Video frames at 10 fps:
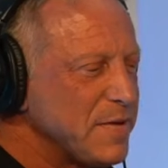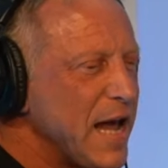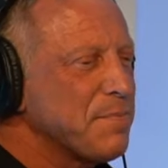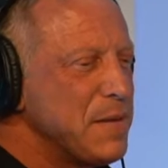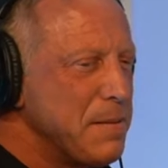
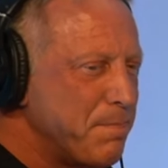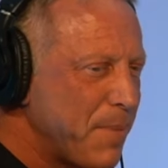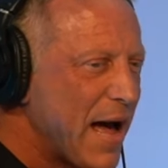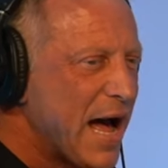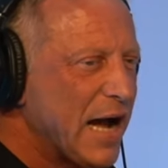take me
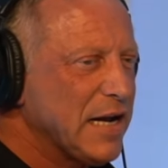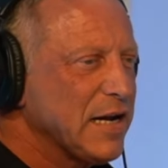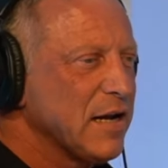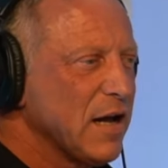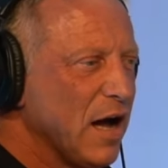
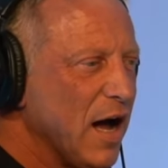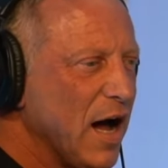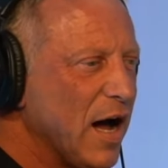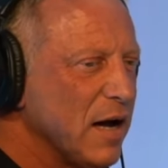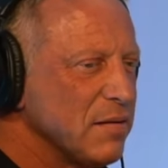back
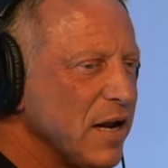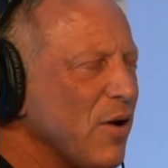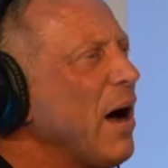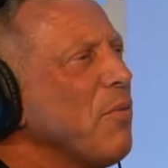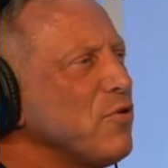uh, you
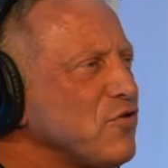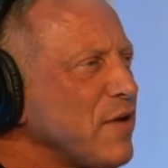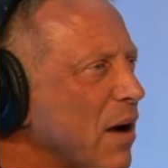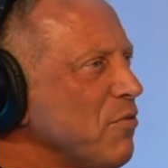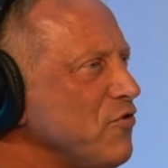know, how was
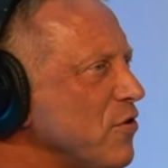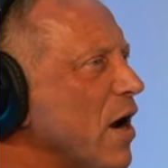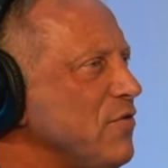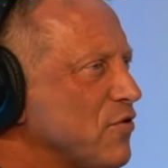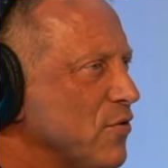how was your
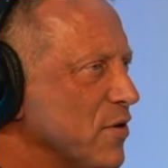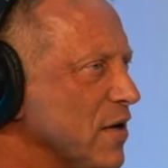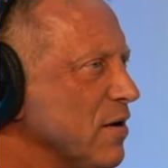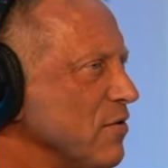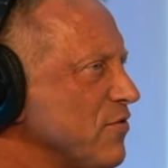high school
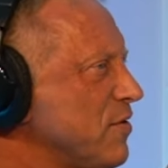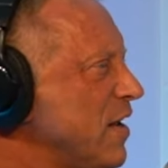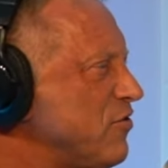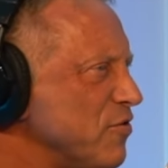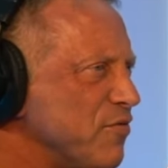years?
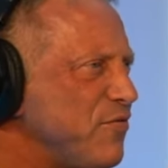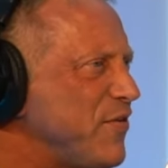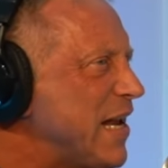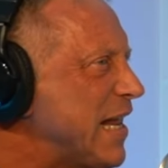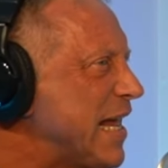Did you
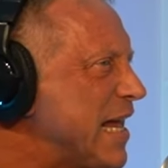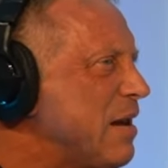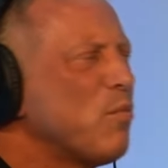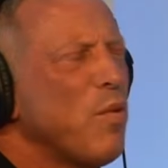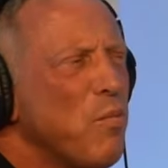fit
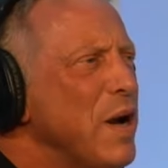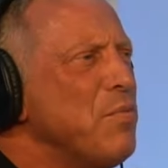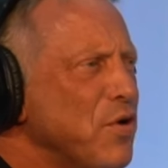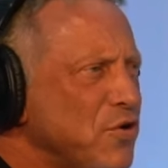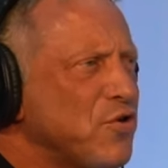it?
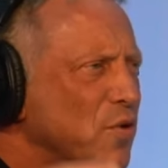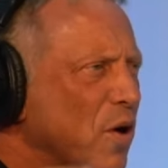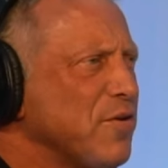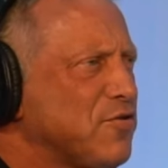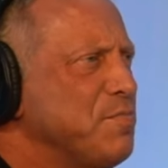When were you doing
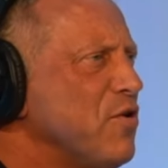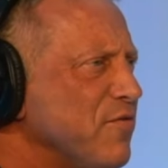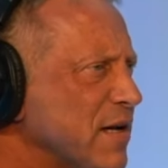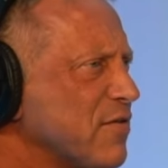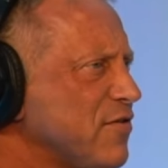all this
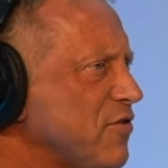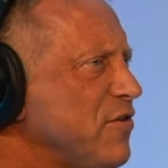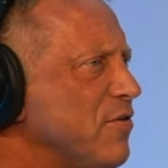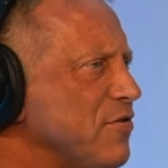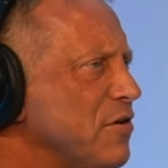moving six
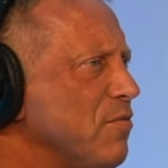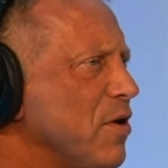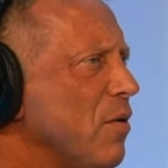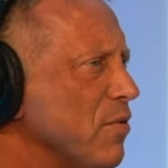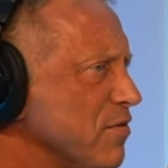years in a
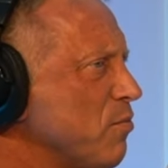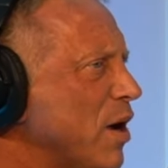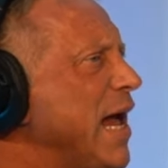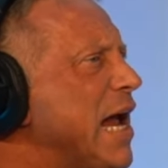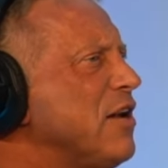row?
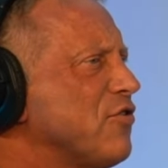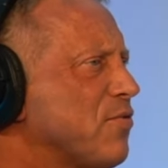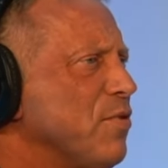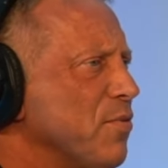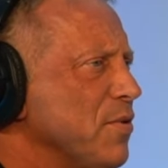What uh, age
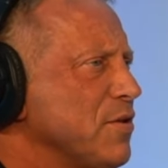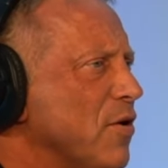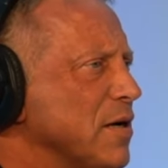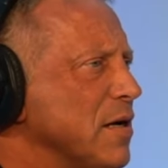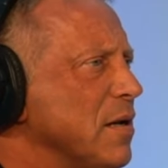were we talking?